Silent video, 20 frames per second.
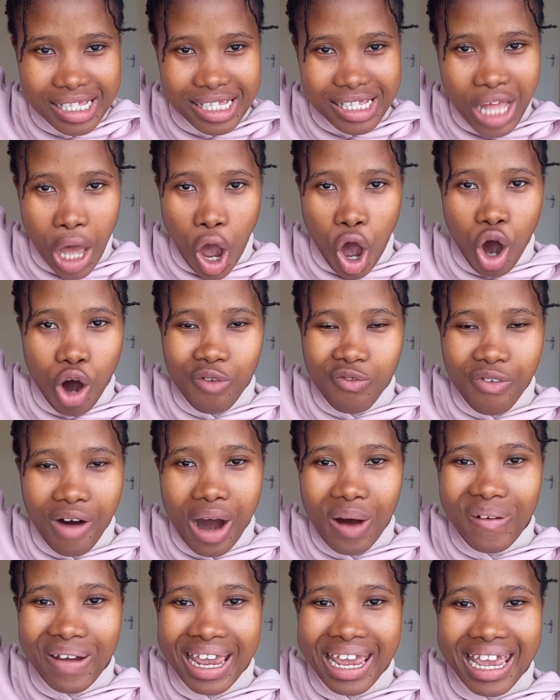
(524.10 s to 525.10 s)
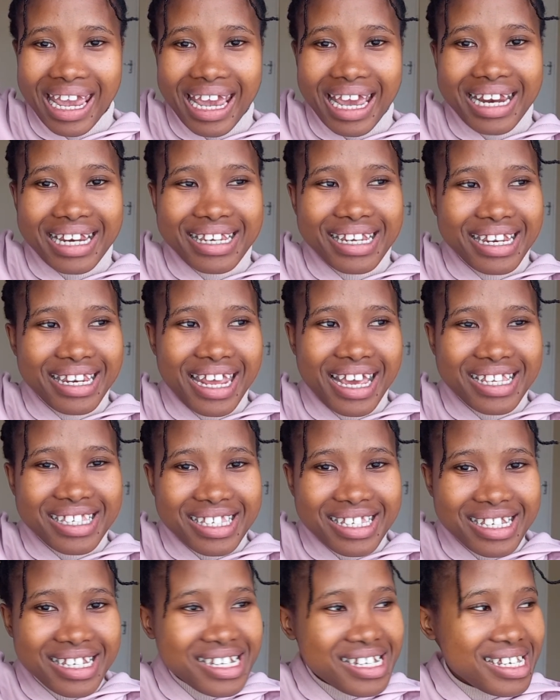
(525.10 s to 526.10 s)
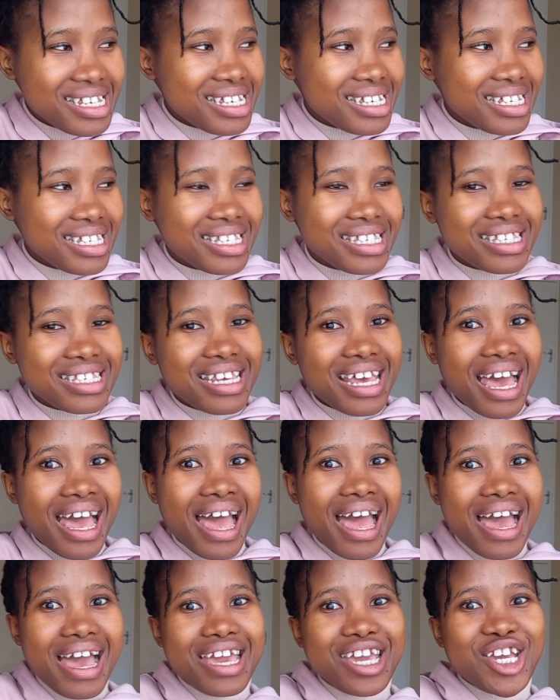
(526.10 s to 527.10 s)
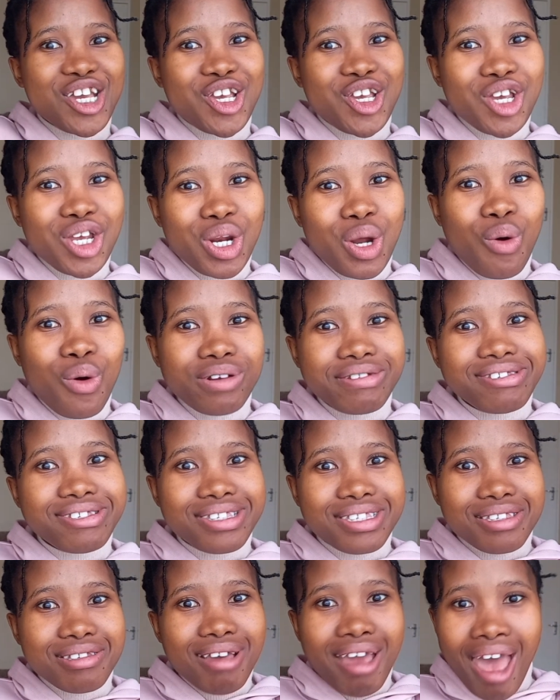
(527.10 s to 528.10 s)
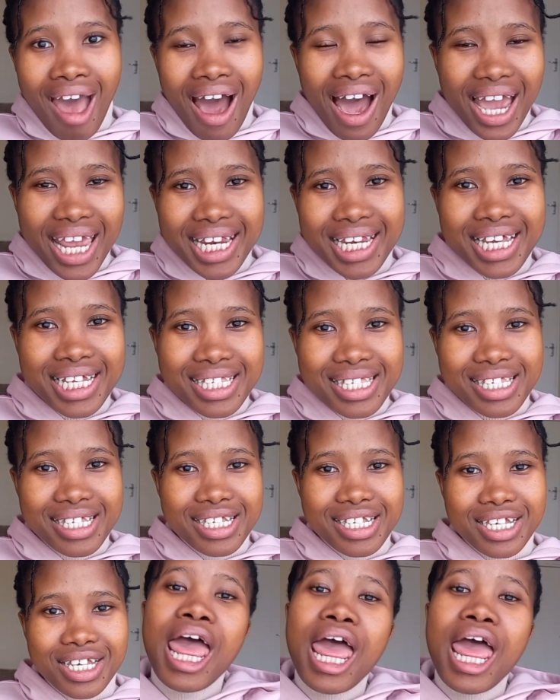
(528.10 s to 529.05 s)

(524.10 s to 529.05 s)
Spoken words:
of our hair, the density is, it's high density.